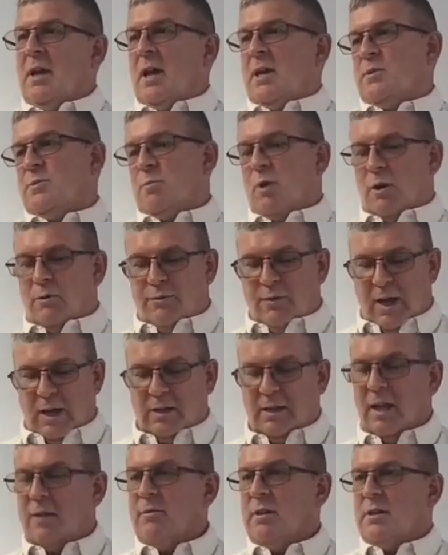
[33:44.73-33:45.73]
As a matter of
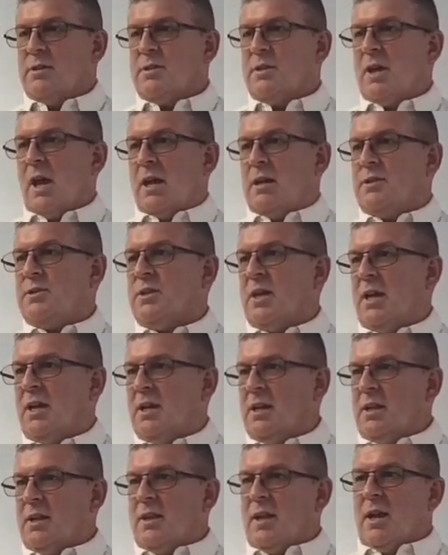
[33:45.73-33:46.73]
fact, David is kind of
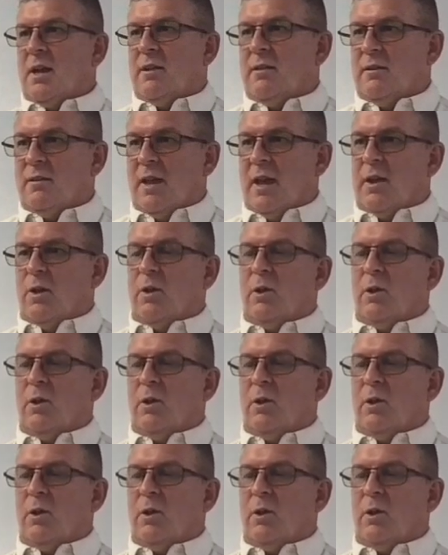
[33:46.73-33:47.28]
saying in that